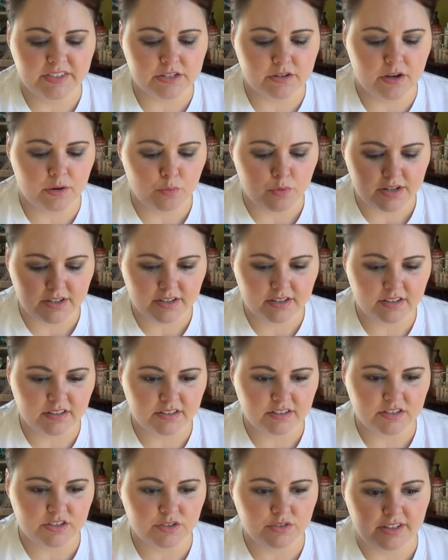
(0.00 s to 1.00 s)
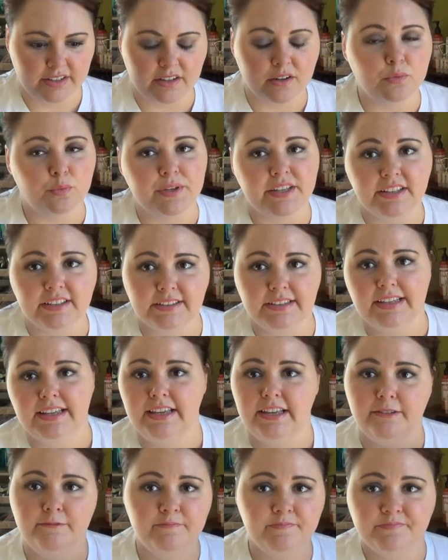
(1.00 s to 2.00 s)
So I want to do like a
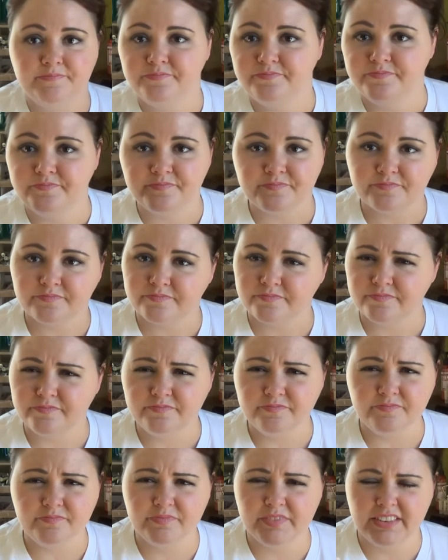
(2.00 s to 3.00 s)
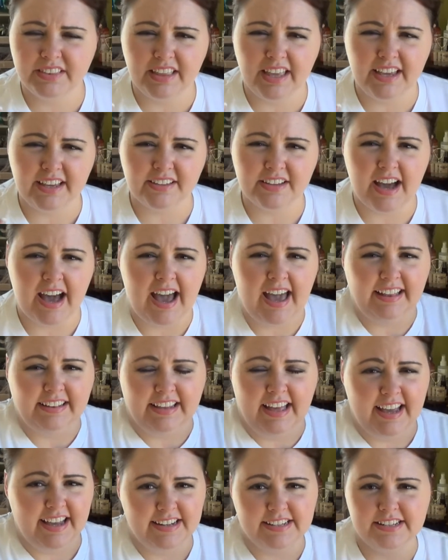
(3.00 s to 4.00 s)
weekly like
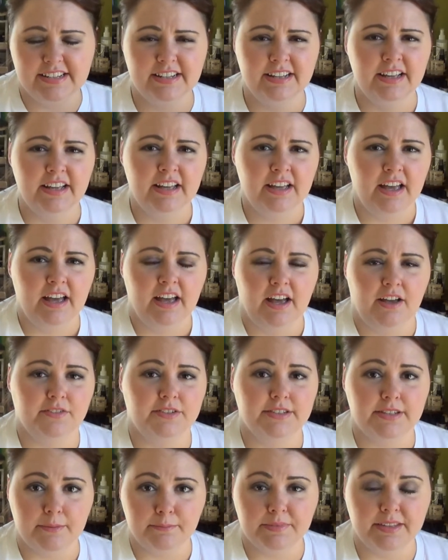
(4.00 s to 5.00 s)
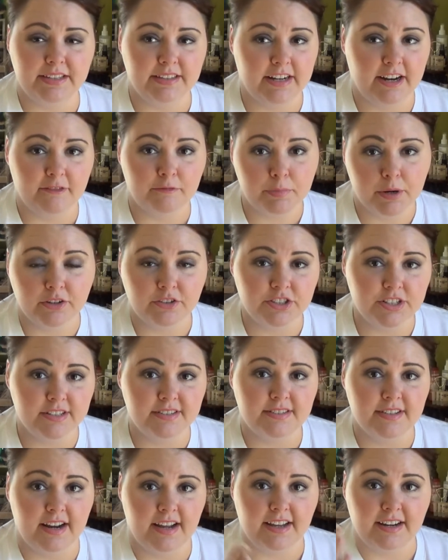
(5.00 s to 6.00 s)
highlight of something that I've
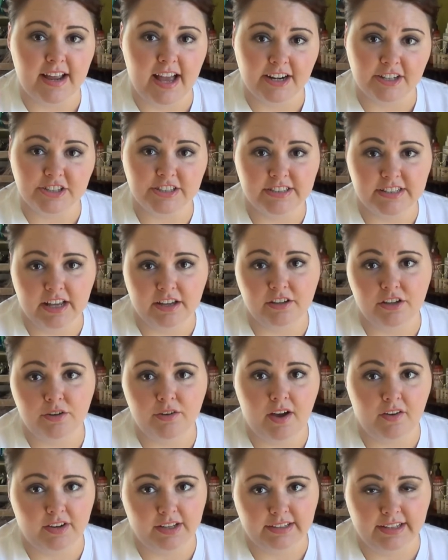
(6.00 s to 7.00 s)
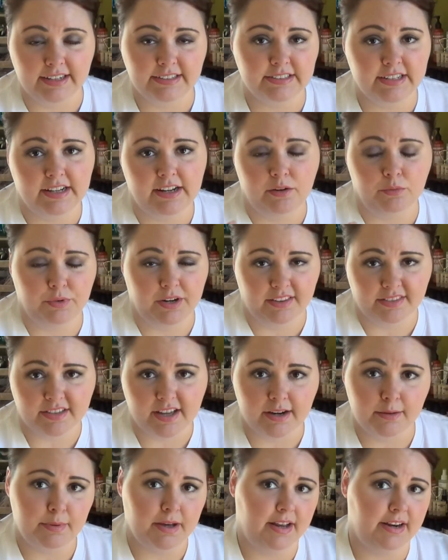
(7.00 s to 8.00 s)
purchased and I can actually tell you how I liked it and what I
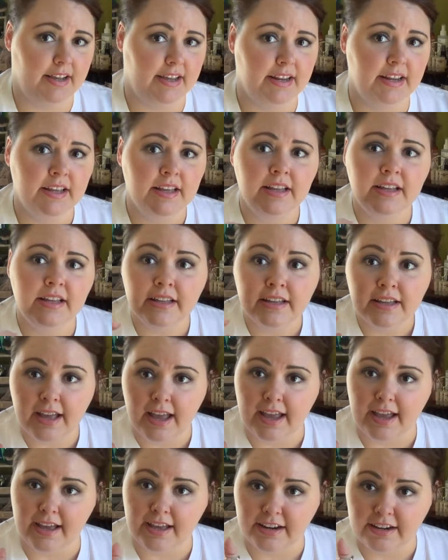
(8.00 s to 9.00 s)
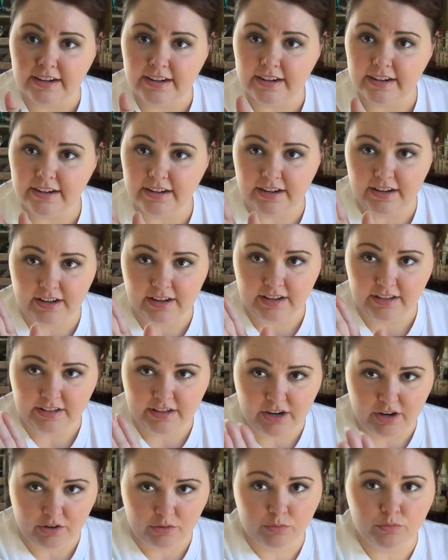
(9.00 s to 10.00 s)
thought about it and you
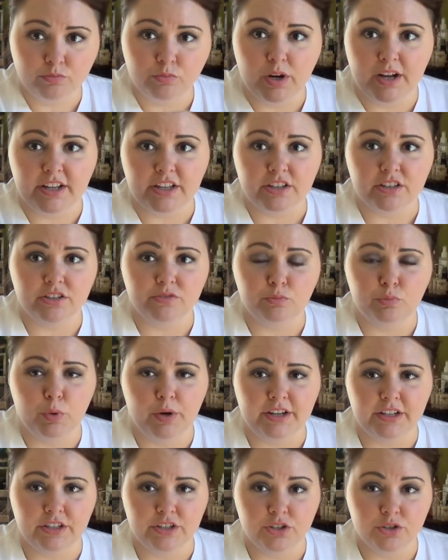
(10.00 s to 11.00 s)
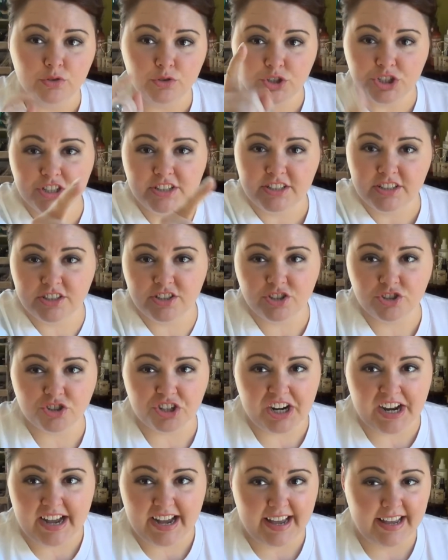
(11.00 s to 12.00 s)
know what what you should
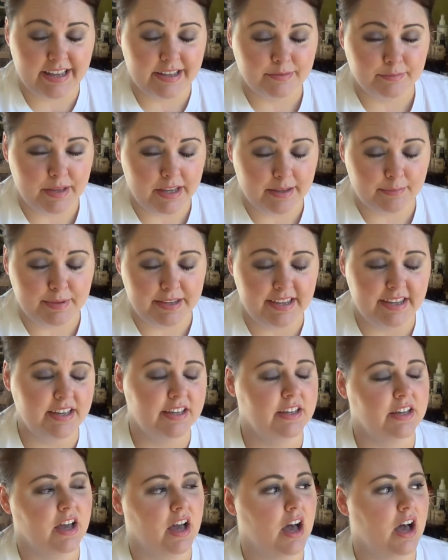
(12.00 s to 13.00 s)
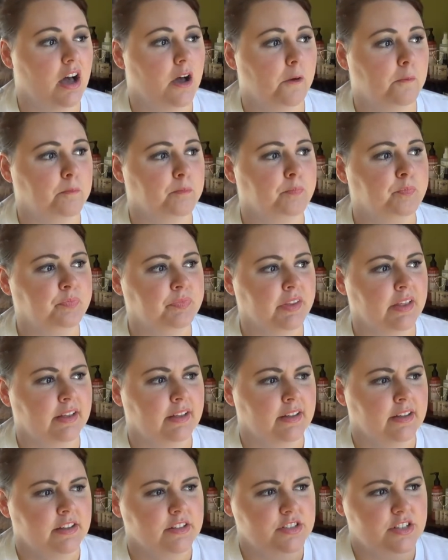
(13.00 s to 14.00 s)
try maybe um,
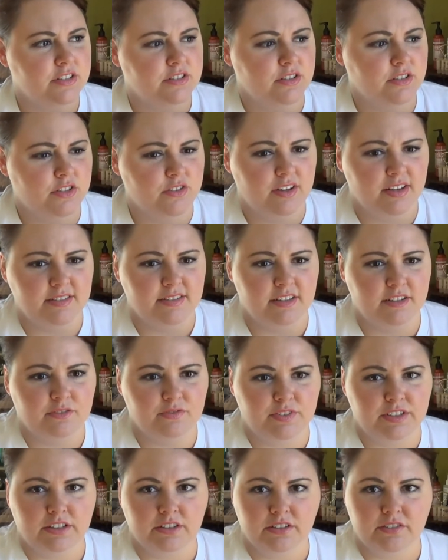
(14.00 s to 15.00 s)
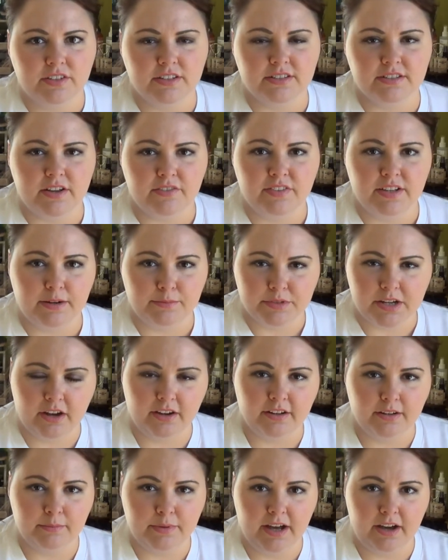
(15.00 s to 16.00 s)
just so you guys get a feel of the stuff that I'm
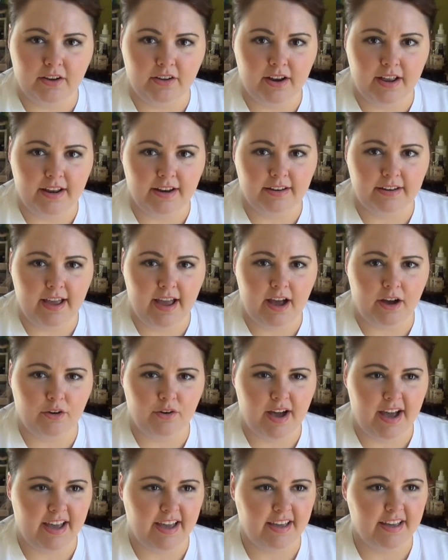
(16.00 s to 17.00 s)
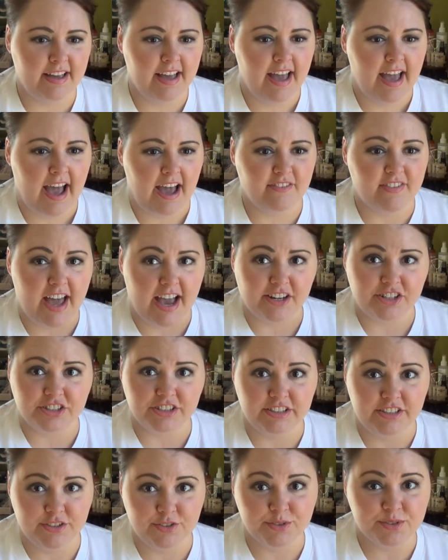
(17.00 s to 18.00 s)
talking about and how I I've
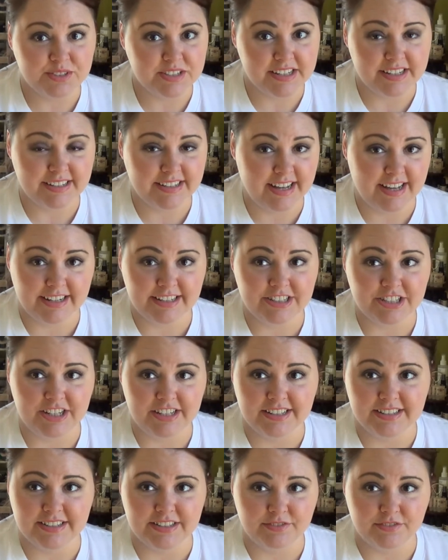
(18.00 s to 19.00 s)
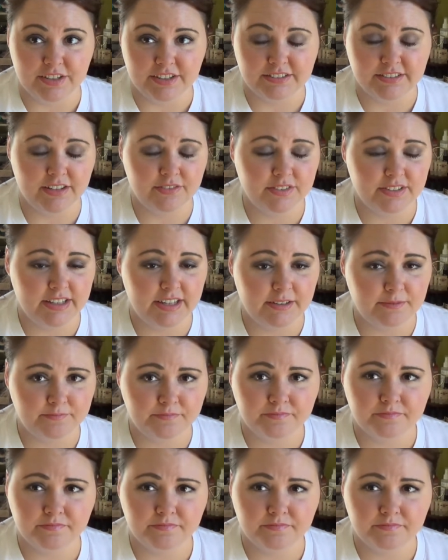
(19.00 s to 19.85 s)
actually used it and had a chance to fall in love with it